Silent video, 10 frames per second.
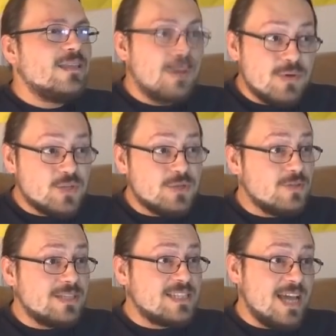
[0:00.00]
That was
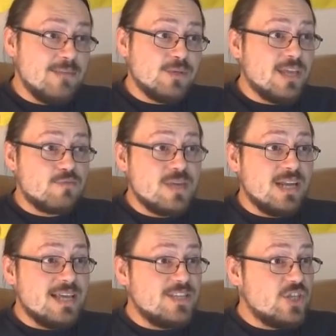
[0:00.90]
also the time when I
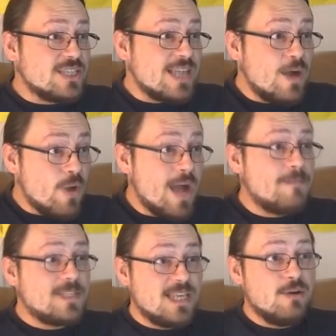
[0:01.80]
realized just how
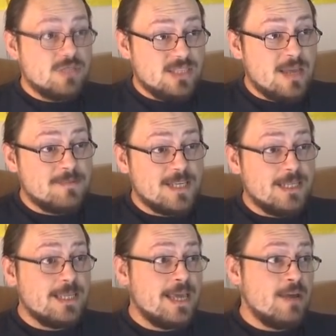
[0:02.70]

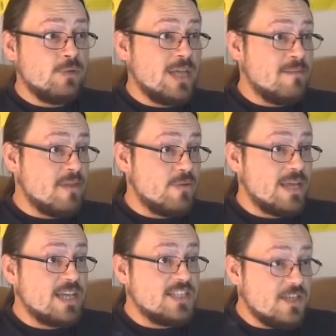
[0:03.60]
upside down
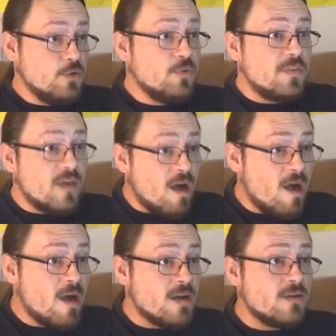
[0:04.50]
America's youth
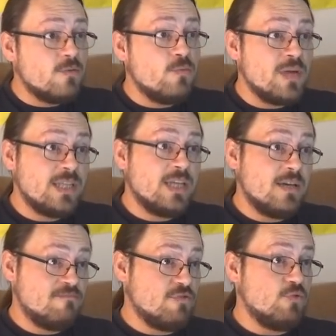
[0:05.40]
are when
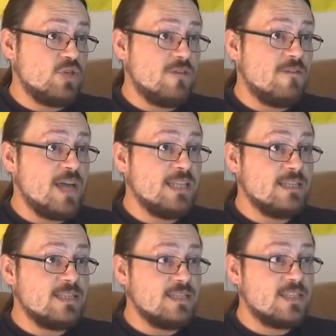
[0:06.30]
approaching
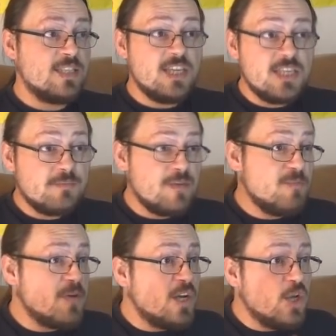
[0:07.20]
finances. These
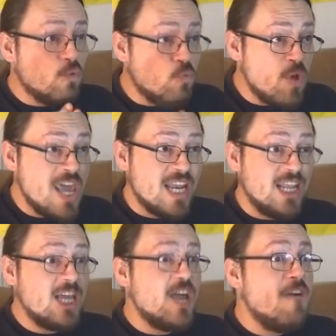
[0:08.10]
people
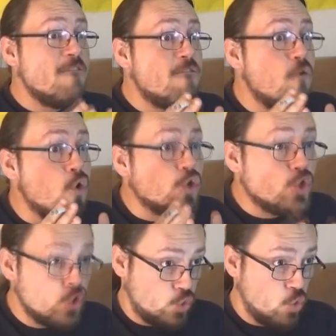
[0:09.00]
will for
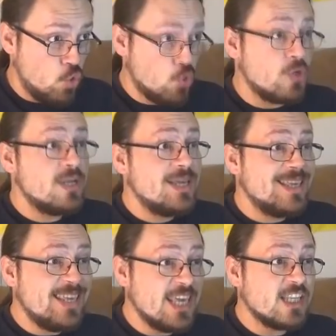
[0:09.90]
sure
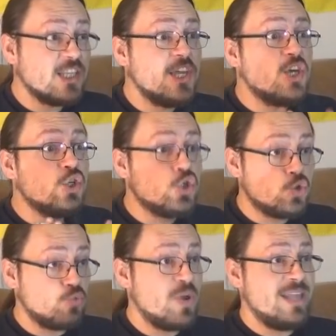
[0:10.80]
get
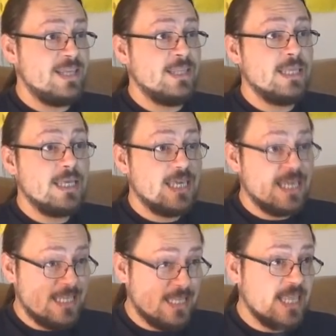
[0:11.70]
shredded
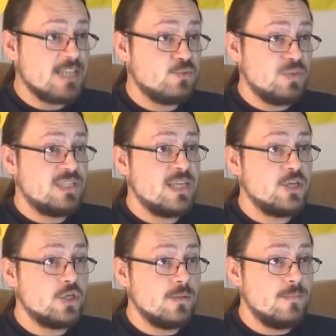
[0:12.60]
in the next
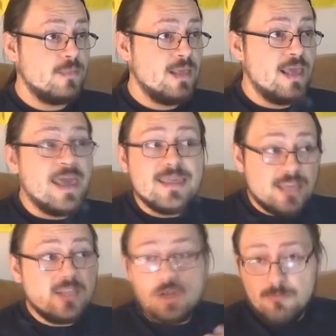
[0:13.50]
recession. And
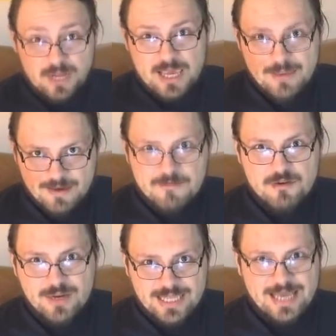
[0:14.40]
then they'll blame
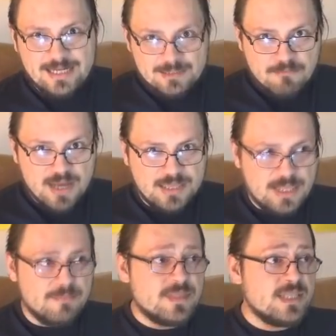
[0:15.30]
everyone else but
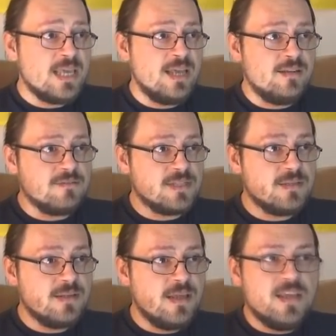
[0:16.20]

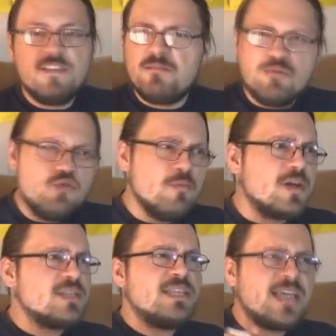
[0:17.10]
themselves. The
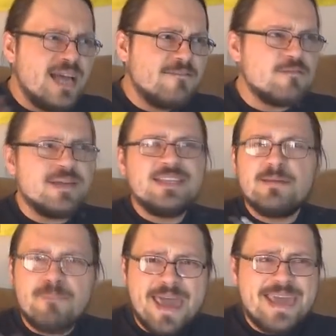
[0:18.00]
boomers, the government,
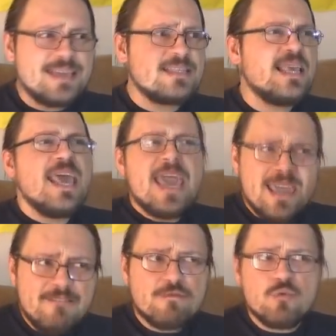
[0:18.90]
the banks,
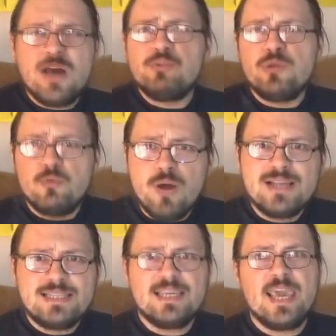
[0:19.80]
everyone will
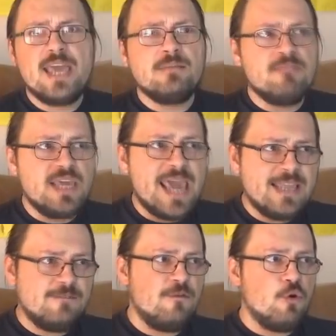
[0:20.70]
once again be
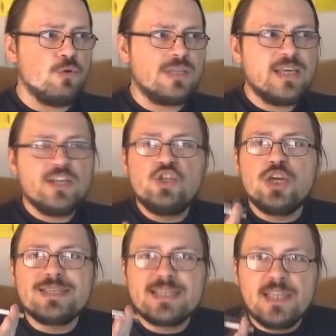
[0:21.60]
at fault,
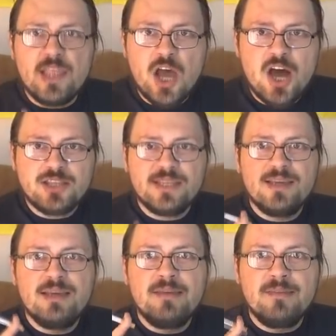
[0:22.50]
just not
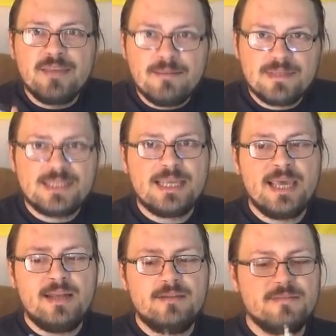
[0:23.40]

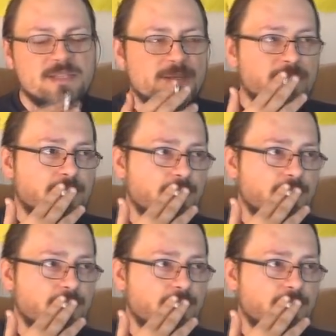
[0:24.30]
themselves.